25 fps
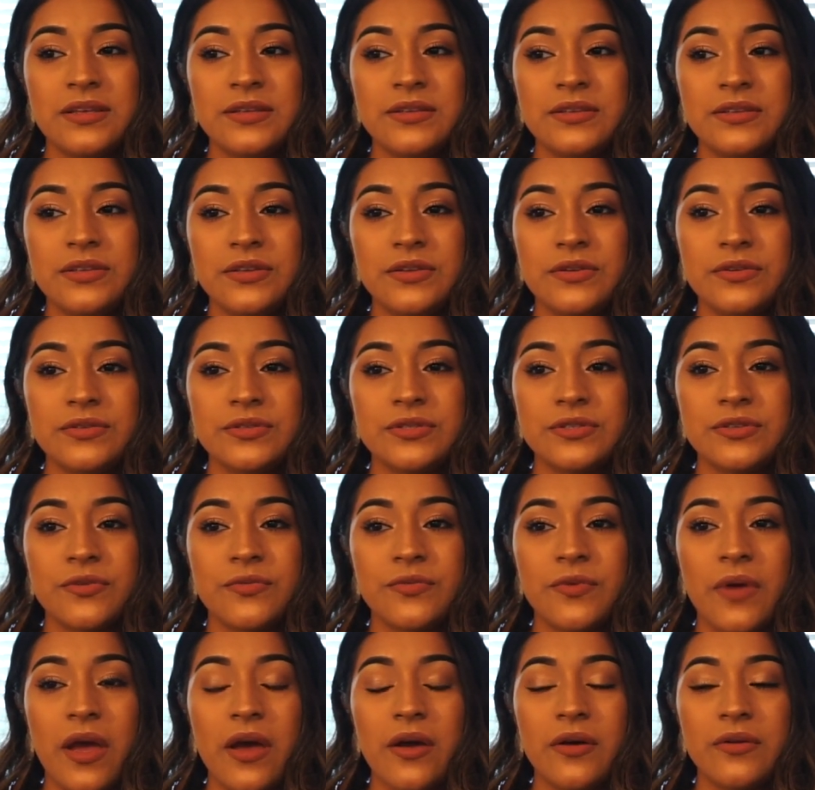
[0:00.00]

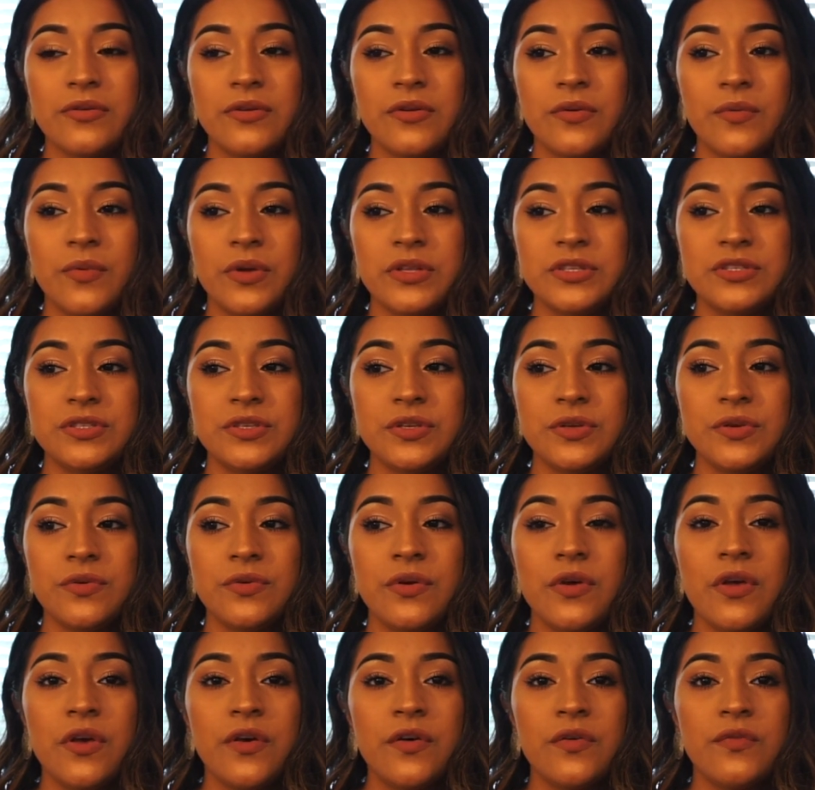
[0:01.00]
once you
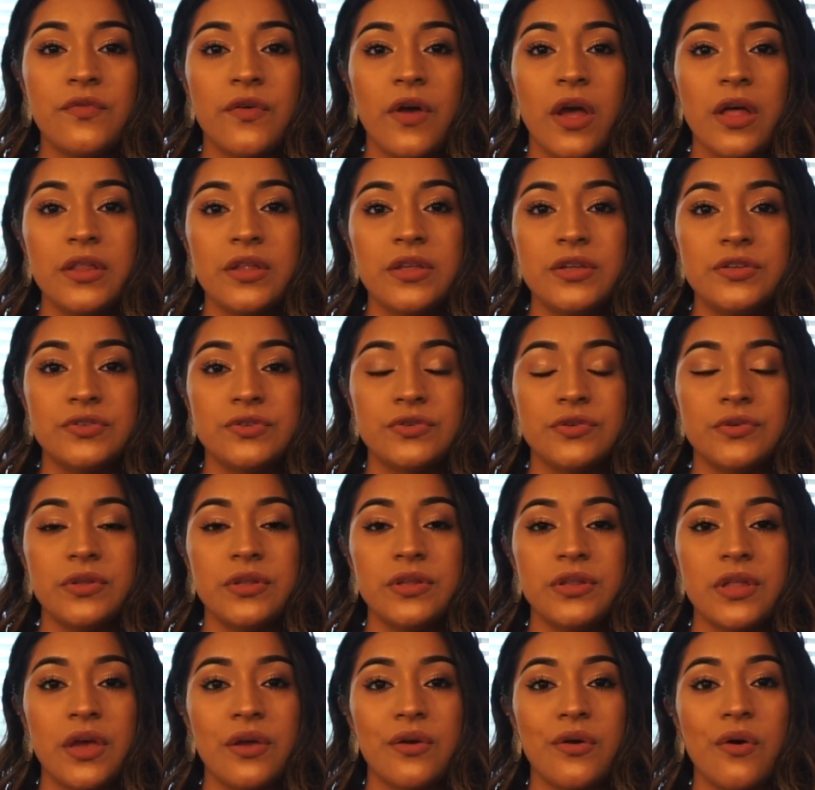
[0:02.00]
finally
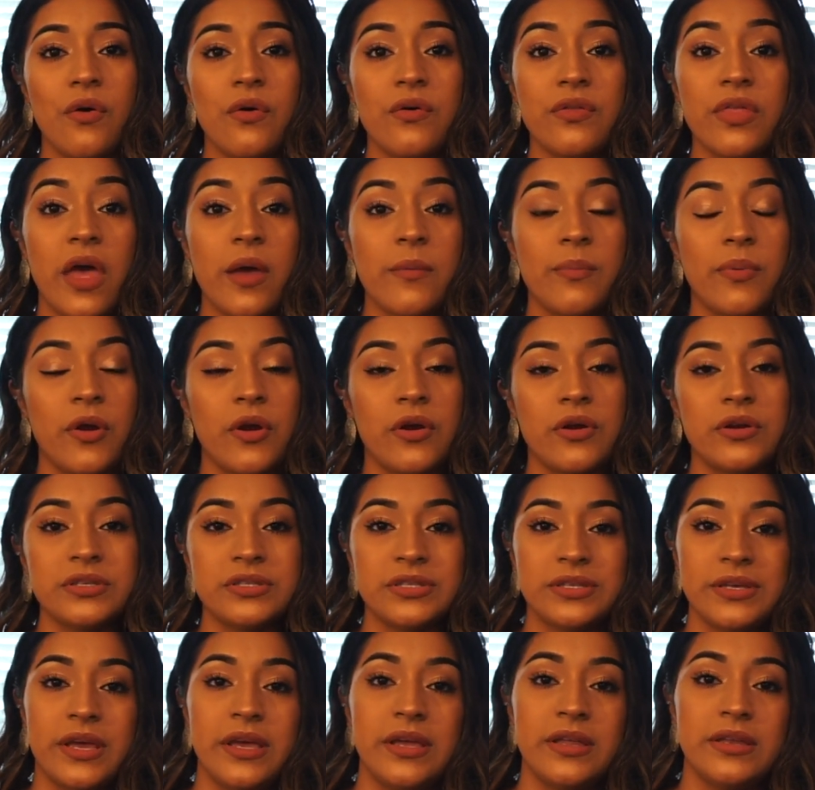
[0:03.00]
truly let go of that
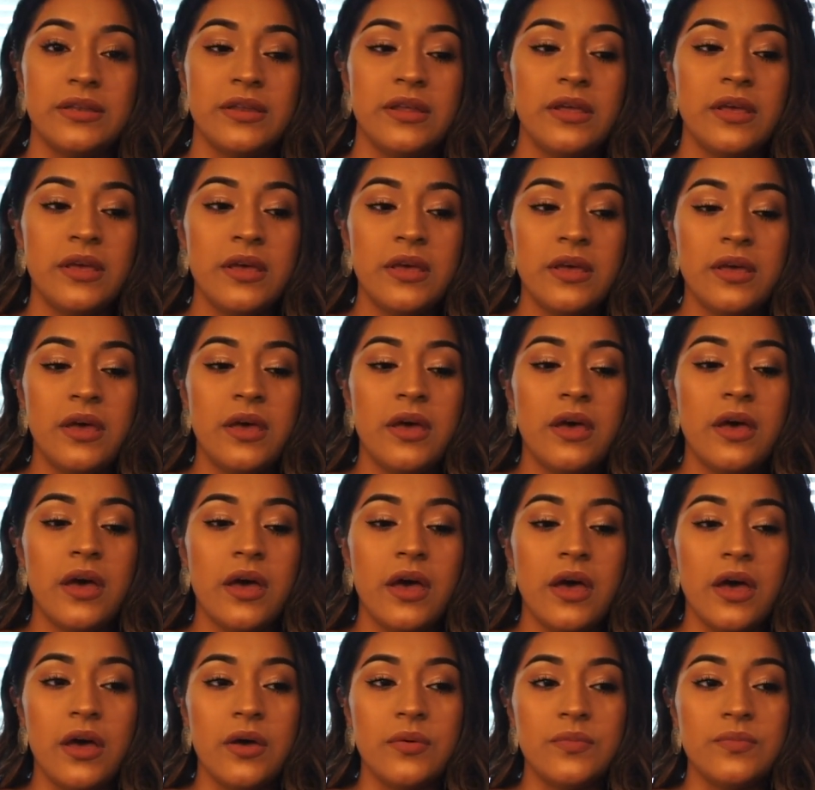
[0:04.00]
person,
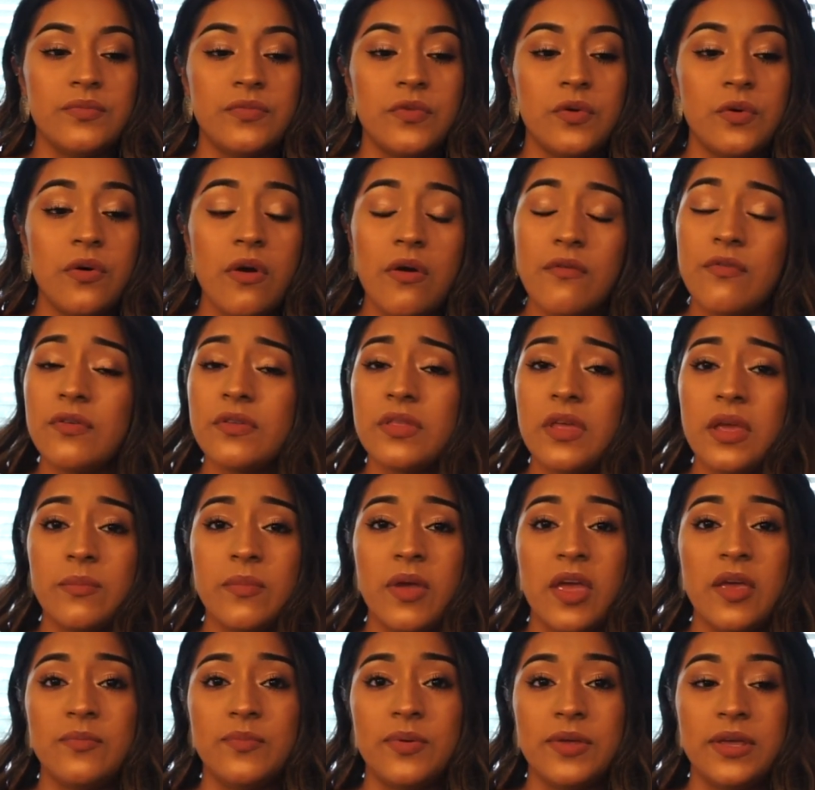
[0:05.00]
whoever they
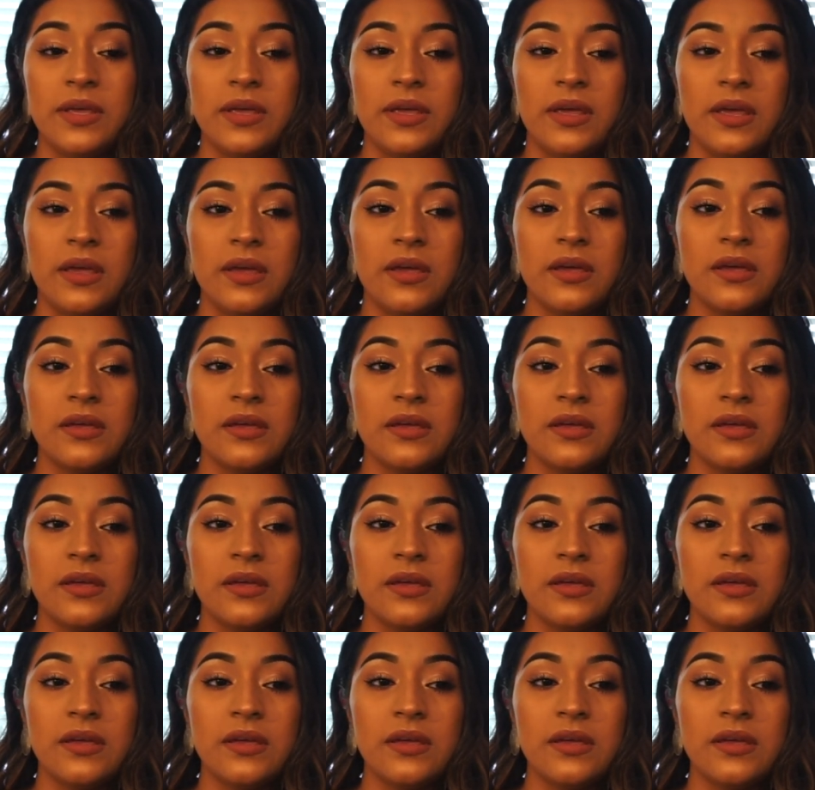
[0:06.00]
may be,